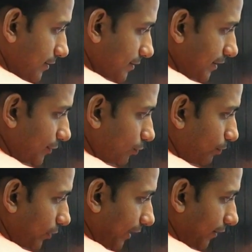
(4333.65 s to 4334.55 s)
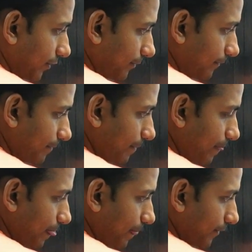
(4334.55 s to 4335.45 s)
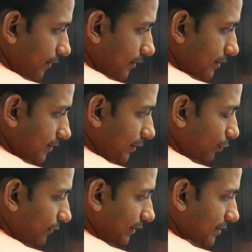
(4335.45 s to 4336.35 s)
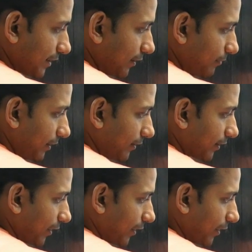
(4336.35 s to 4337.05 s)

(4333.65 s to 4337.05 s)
0.01 centimeter.